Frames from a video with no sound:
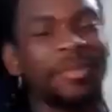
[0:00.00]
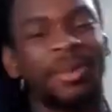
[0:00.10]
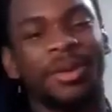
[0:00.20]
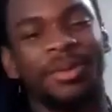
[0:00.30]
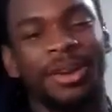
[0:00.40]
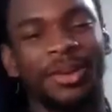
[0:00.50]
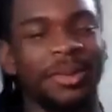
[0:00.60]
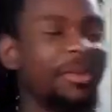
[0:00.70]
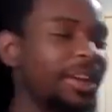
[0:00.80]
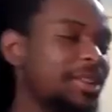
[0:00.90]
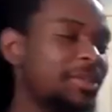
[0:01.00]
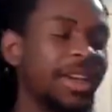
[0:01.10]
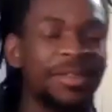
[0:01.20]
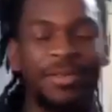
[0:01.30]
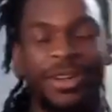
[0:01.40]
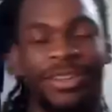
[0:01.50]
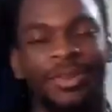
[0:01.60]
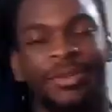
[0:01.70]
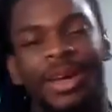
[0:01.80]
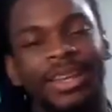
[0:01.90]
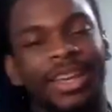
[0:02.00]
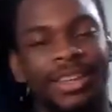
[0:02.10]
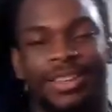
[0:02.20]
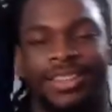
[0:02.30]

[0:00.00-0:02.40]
bro, I'm rocking with Brady White, bro. Why not?